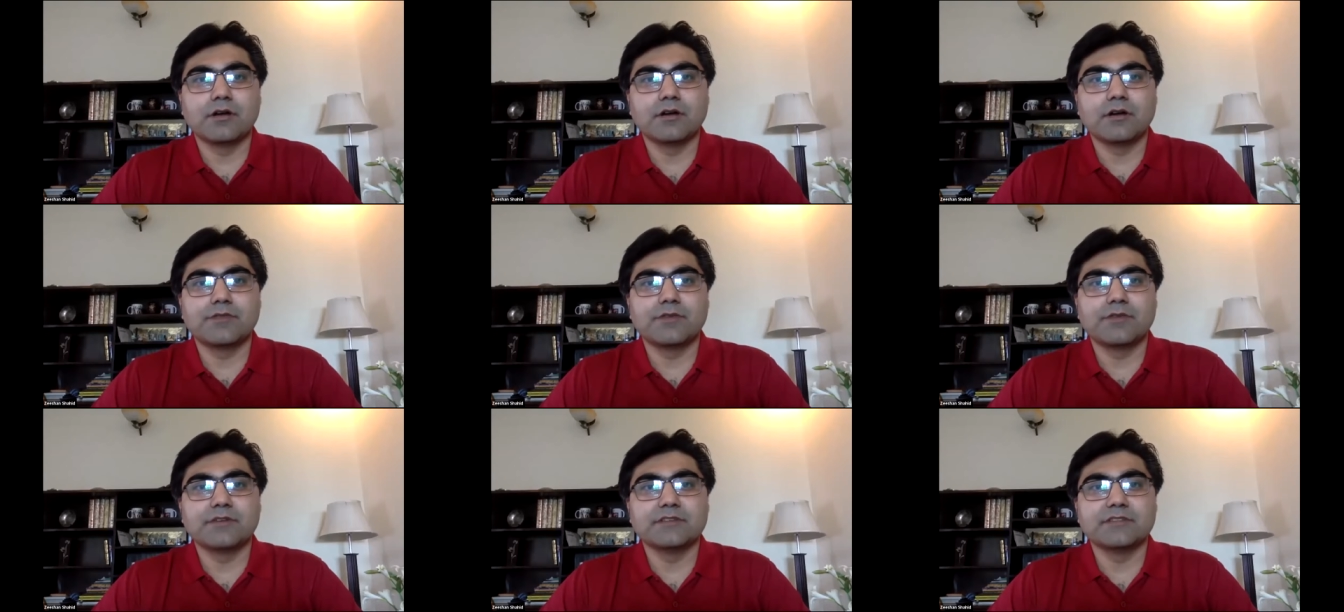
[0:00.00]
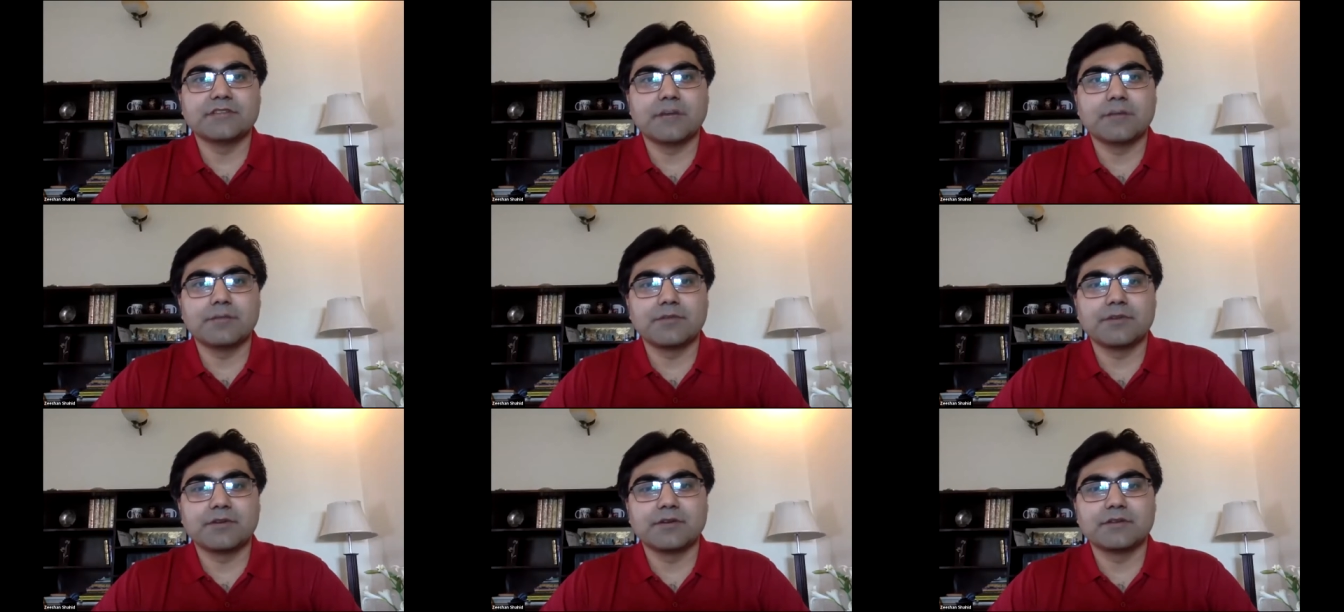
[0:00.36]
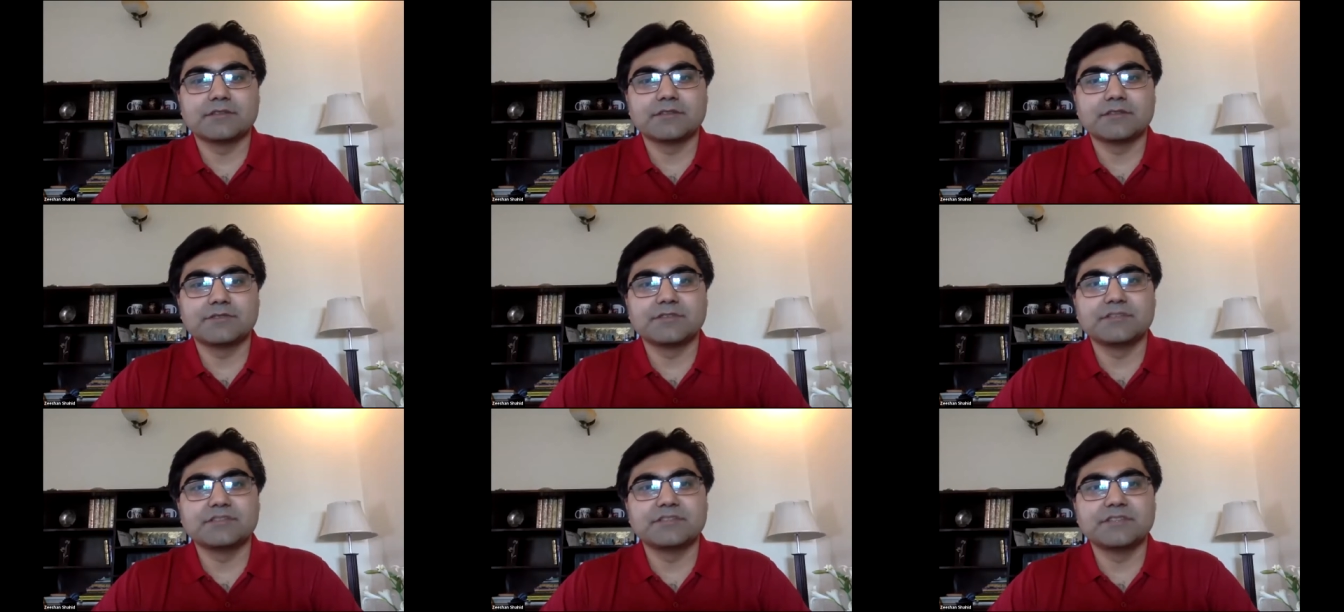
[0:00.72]
different chapters,
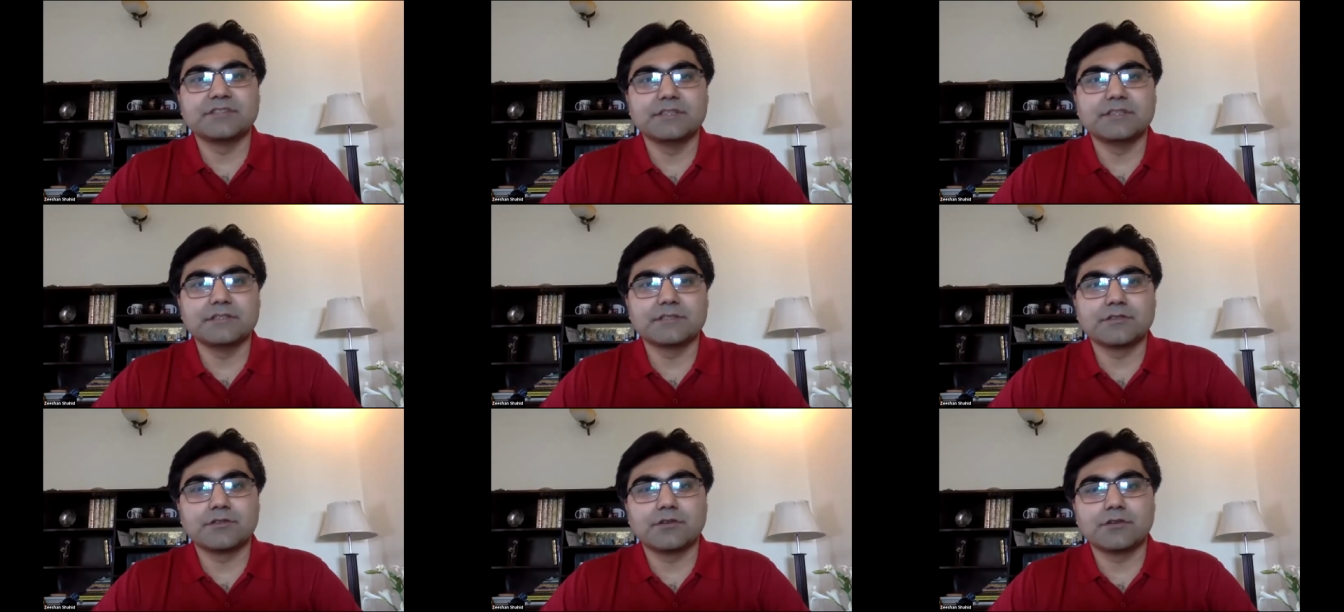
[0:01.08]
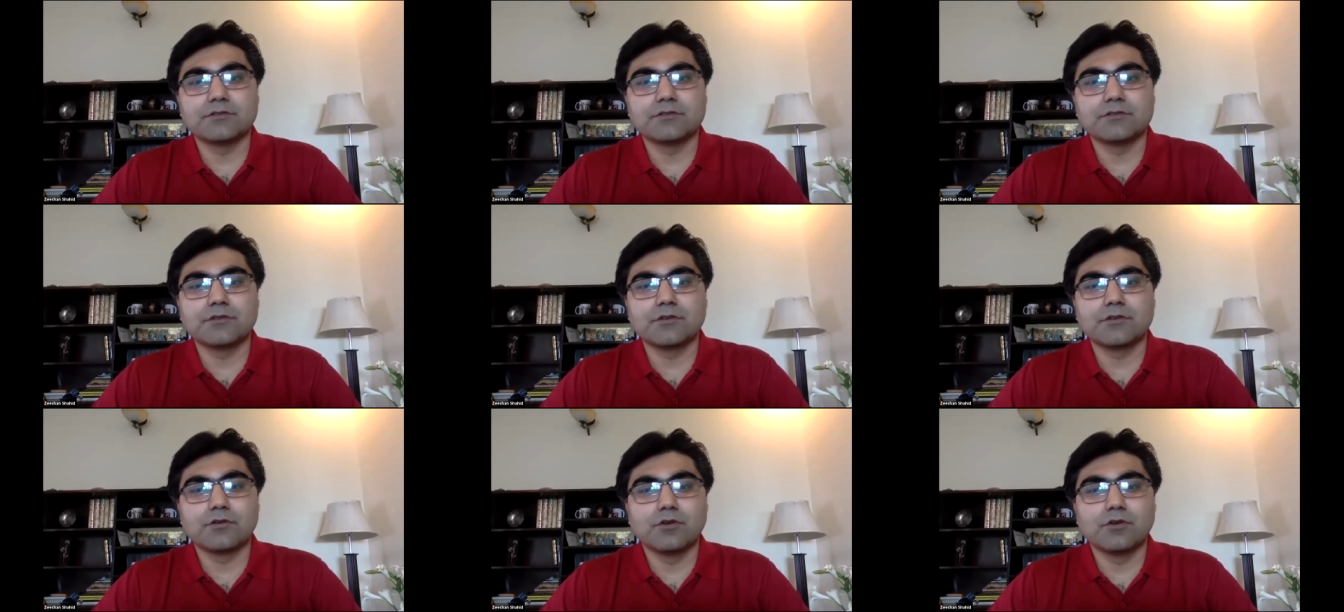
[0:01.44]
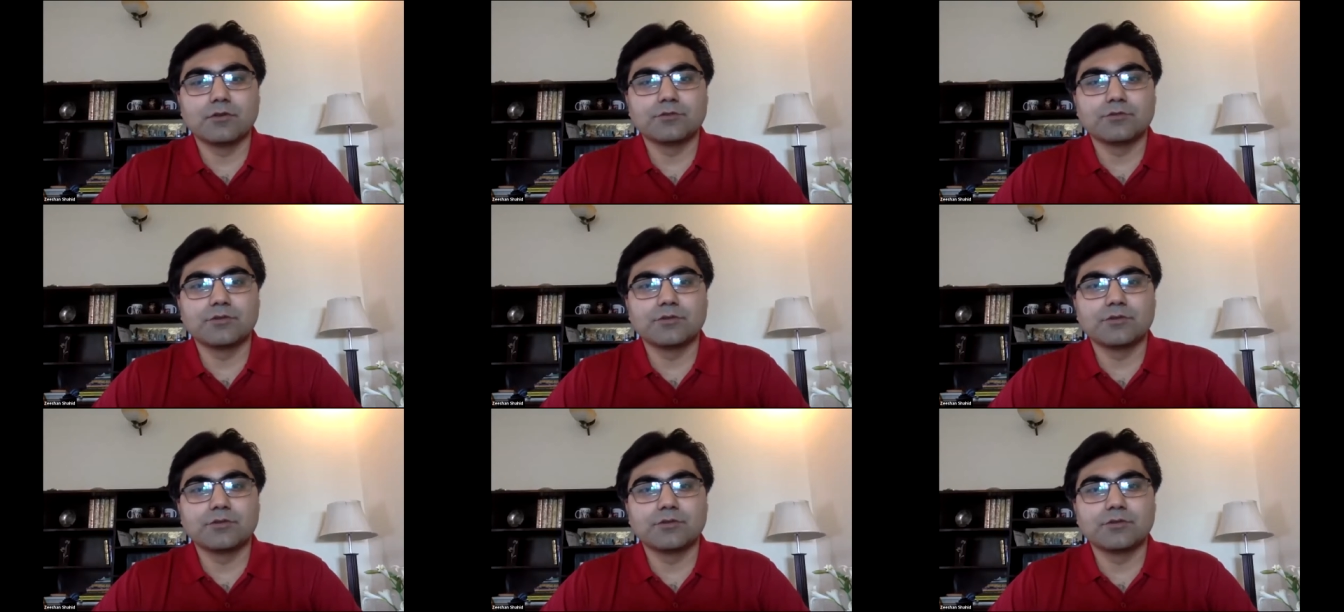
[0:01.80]
different cities across the globe.